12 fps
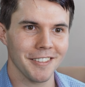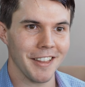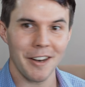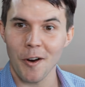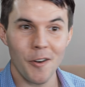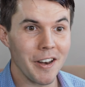
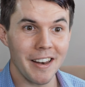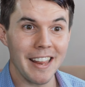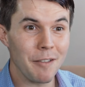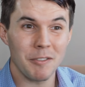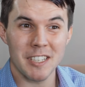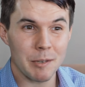They don't,
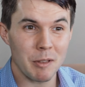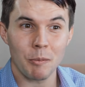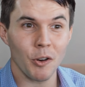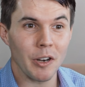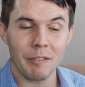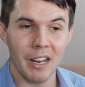even some of
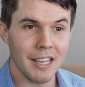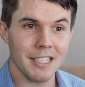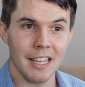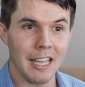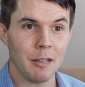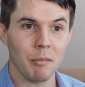them don't even
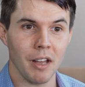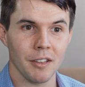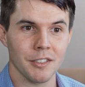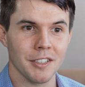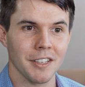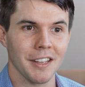answer emails.